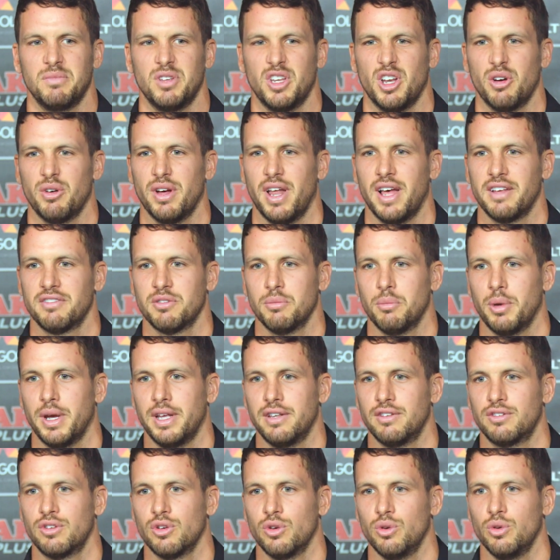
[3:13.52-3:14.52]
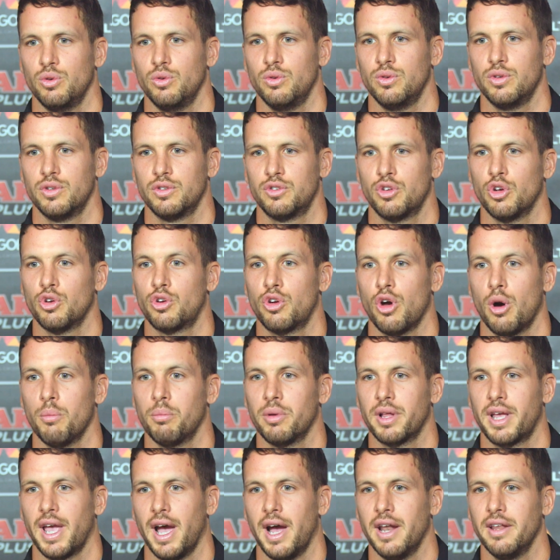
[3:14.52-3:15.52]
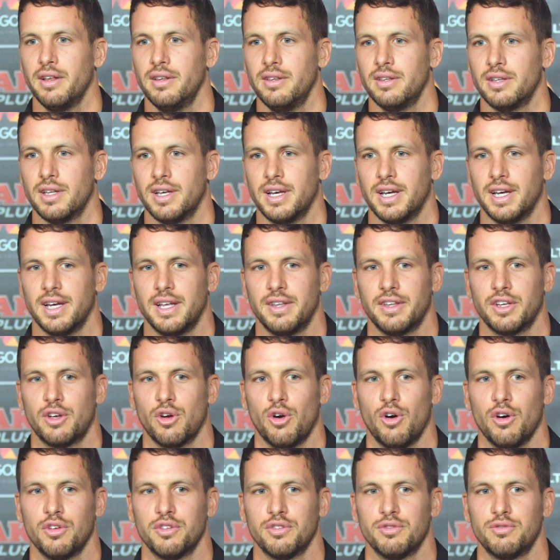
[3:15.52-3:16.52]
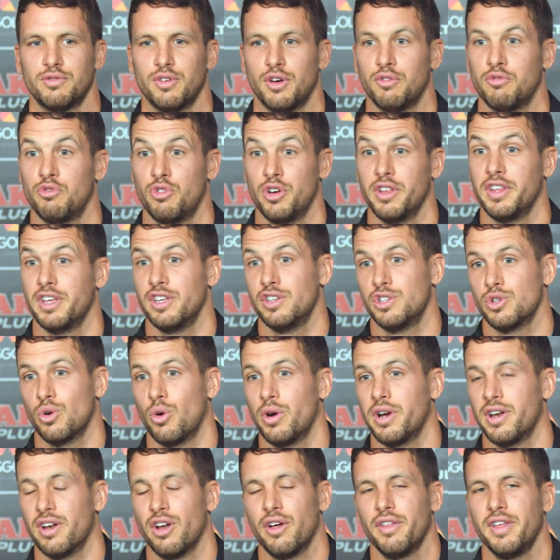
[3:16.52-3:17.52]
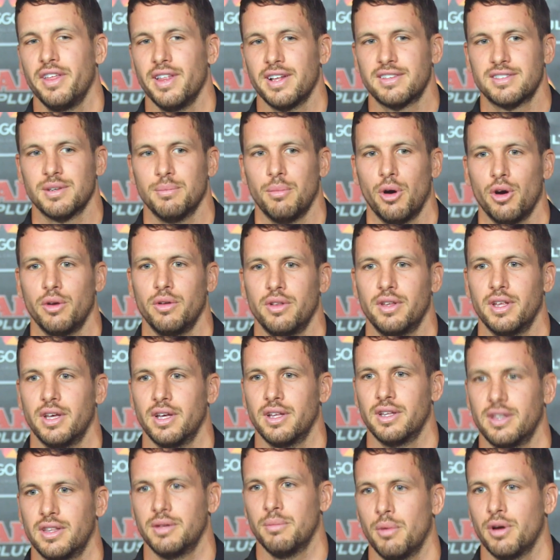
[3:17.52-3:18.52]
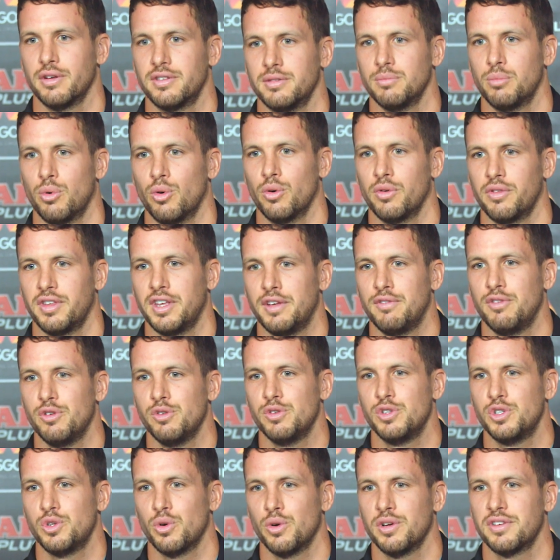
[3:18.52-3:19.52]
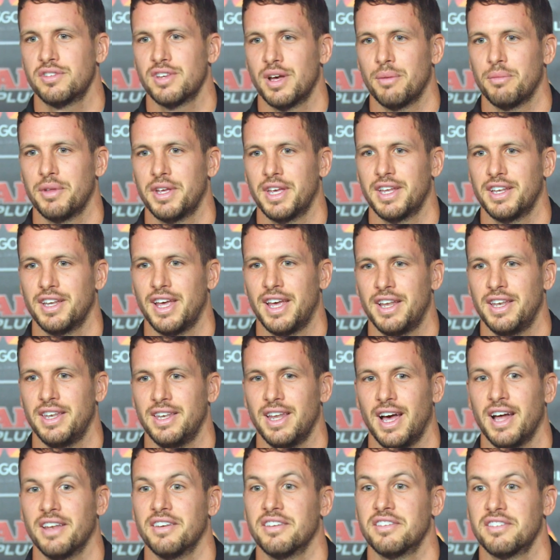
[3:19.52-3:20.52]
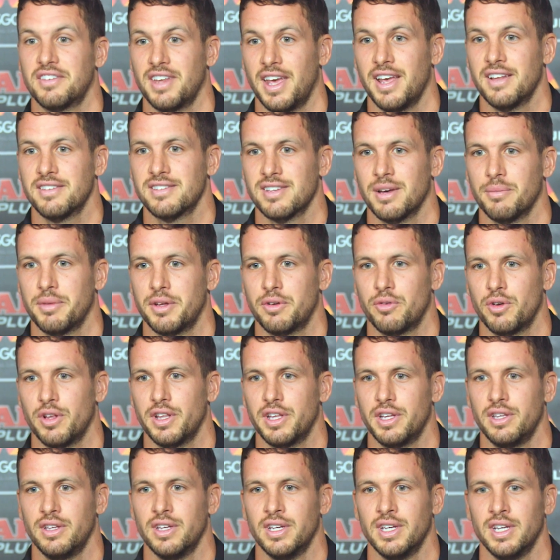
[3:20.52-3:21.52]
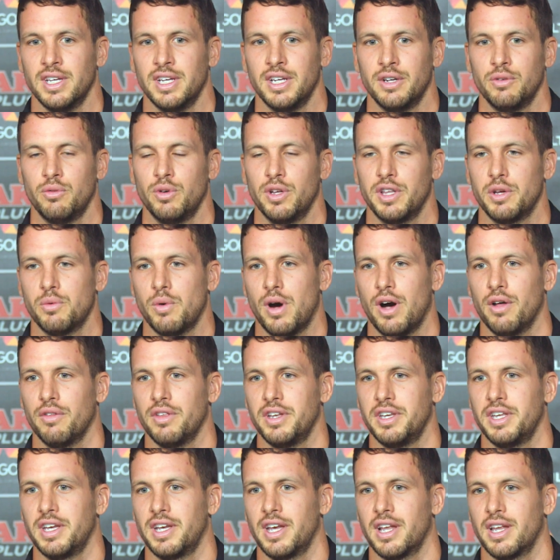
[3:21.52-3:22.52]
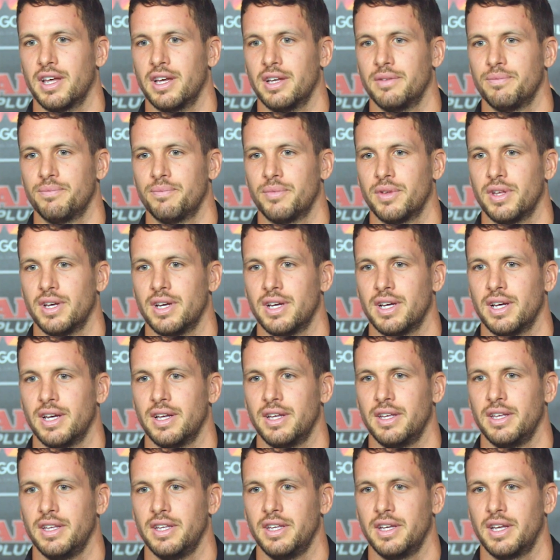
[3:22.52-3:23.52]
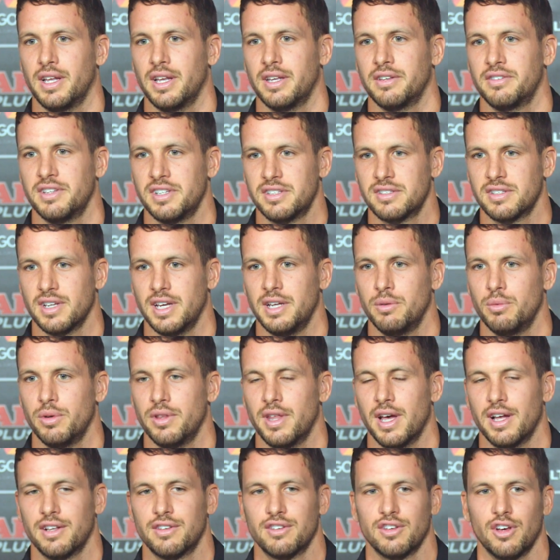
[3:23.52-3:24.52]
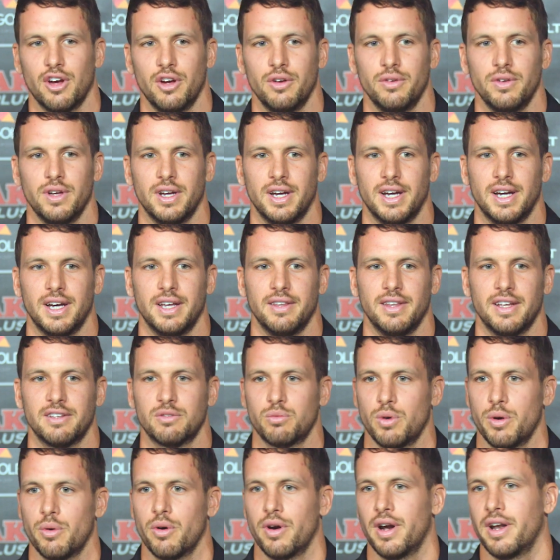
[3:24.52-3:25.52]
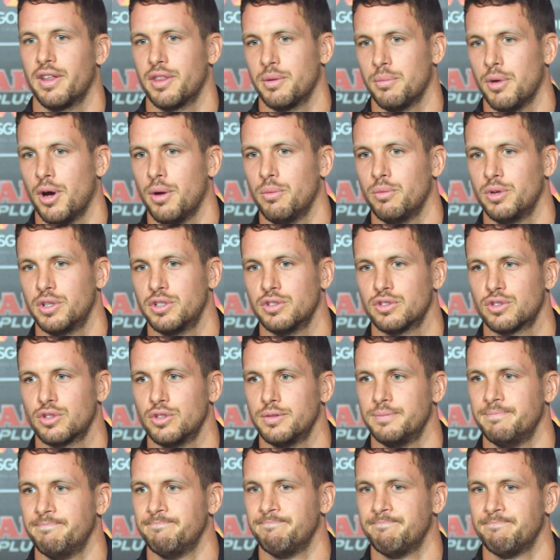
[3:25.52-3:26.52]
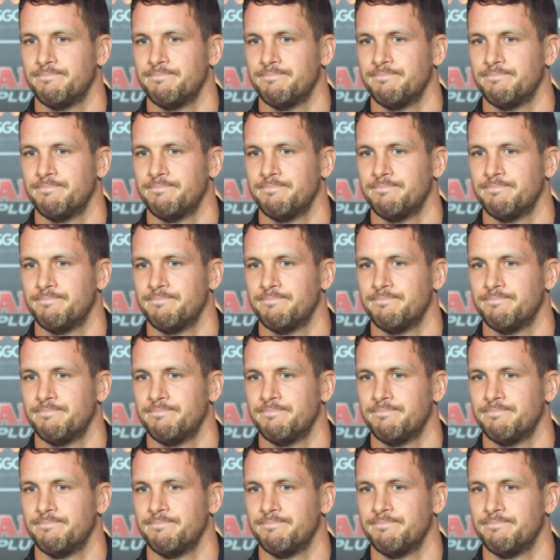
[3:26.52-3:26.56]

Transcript: it hasn't been too complicated, and the guys have really enjoyed it. And I think that's the most important thing. If you enjoy something and understand something really, really well, then you're gonna succeed with that. So that's where we're at the moment, which is good.